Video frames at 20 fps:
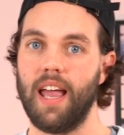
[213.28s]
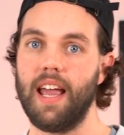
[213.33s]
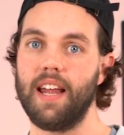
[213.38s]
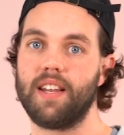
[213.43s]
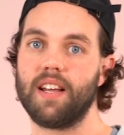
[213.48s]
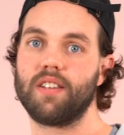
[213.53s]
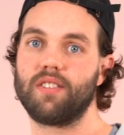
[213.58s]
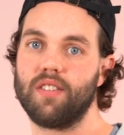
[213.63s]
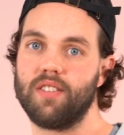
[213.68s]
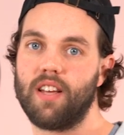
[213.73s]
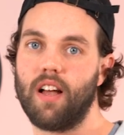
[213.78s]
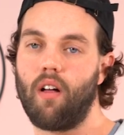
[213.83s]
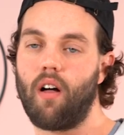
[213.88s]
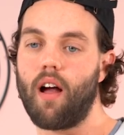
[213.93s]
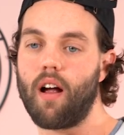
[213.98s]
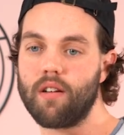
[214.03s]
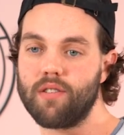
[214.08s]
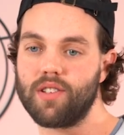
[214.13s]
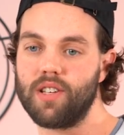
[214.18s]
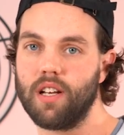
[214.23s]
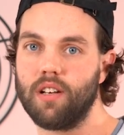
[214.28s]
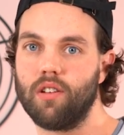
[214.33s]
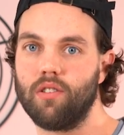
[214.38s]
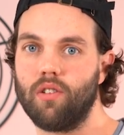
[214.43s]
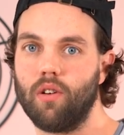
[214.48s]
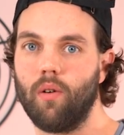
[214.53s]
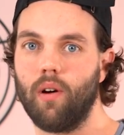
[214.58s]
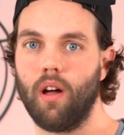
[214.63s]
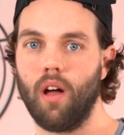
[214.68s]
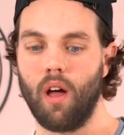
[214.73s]
It doesn't tell rsync to
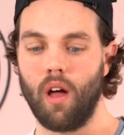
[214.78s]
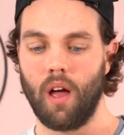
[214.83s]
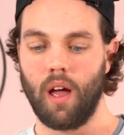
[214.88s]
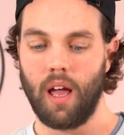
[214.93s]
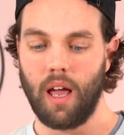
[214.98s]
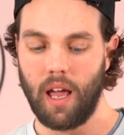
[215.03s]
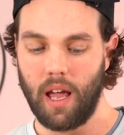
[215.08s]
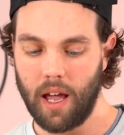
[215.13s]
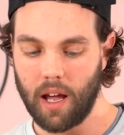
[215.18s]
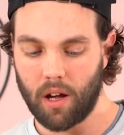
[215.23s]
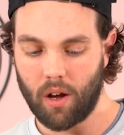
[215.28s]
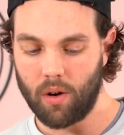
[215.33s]
do it. It